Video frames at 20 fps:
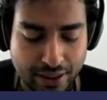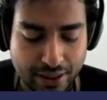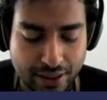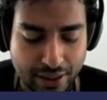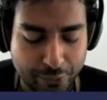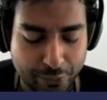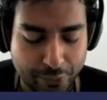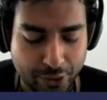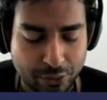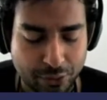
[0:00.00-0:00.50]

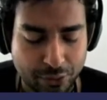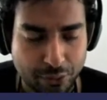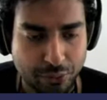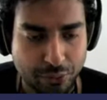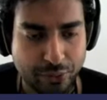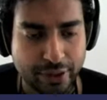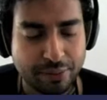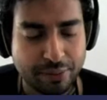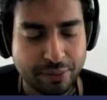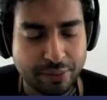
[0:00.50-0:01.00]

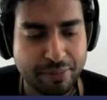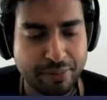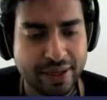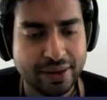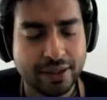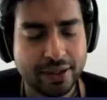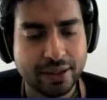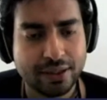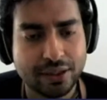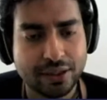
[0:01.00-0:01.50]
what
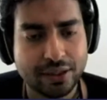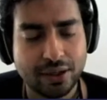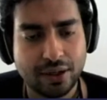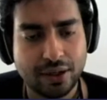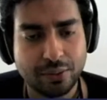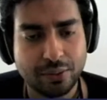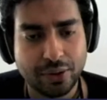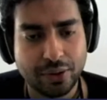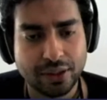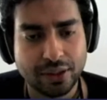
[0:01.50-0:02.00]
methods or
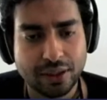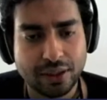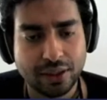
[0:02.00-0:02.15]
what